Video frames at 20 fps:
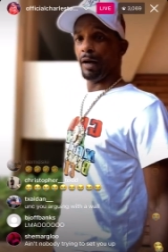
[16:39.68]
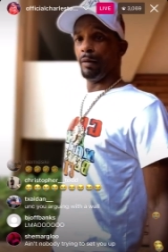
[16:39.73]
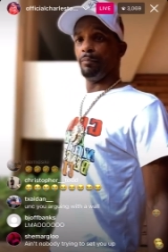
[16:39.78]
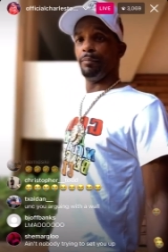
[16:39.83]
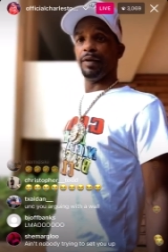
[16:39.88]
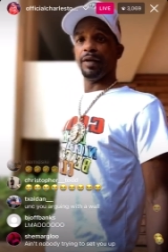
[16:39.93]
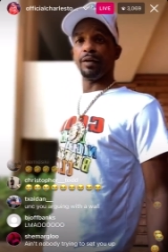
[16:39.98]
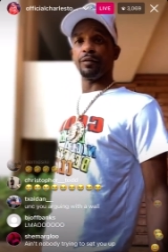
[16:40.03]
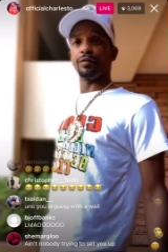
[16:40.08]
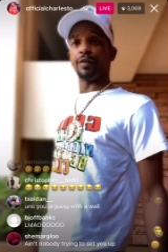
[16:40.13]
I
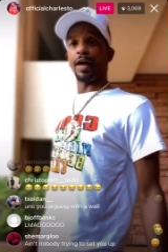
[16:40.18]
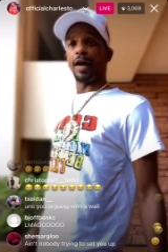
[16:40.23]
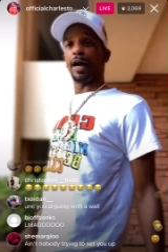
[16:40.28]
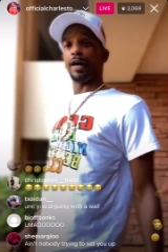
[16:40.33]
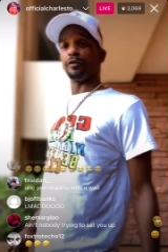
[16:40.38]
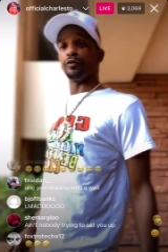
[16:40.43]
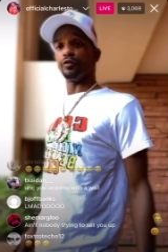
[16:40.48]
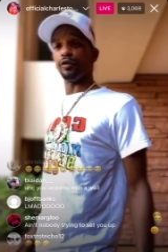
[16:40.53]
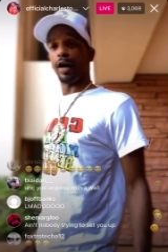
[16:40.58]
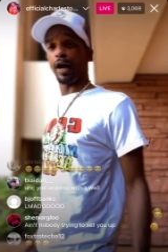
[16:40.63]
bet a
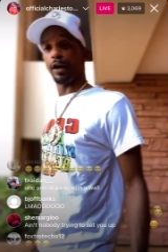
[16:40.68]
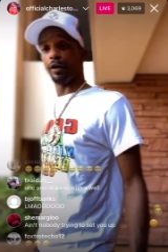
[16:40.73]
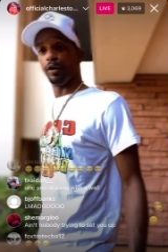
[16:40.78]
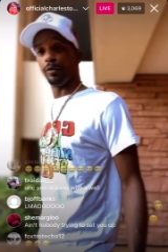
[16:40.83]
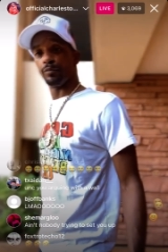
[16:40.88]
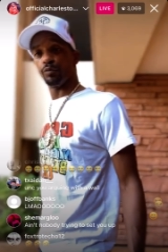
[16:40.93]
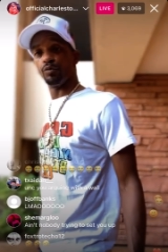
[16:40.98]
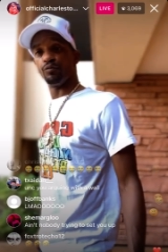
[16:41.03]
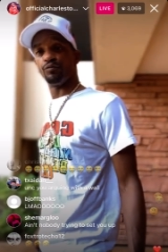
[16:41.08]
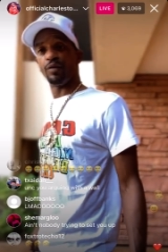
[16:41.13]
thousand, got it
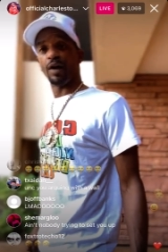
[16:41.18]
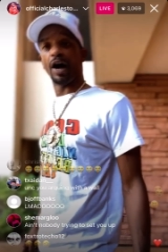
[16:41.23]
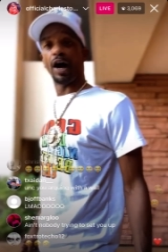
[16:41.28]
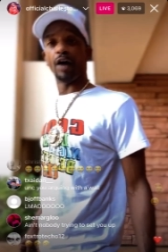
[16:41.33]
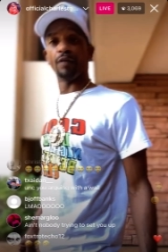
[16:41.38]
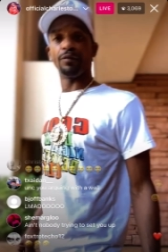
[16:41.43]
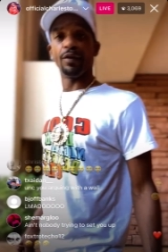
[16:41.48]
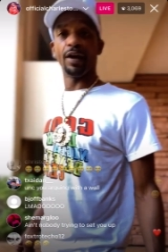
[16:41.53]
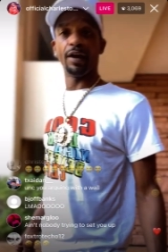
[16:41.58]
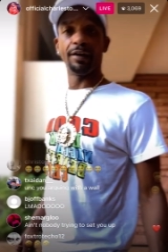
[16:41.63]
up to
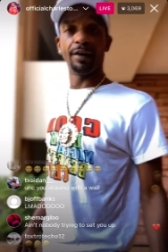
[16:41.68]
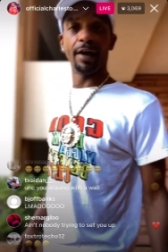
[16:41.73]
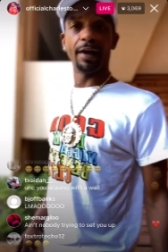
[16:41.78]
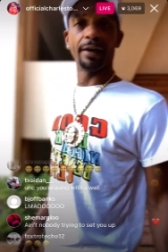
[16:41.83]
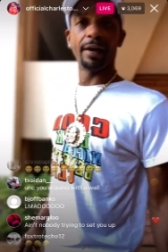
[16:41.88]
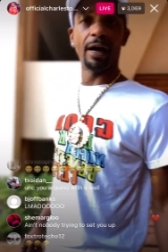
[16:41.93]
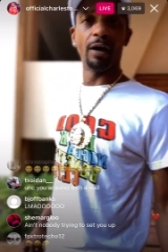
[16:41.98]
five thousand, I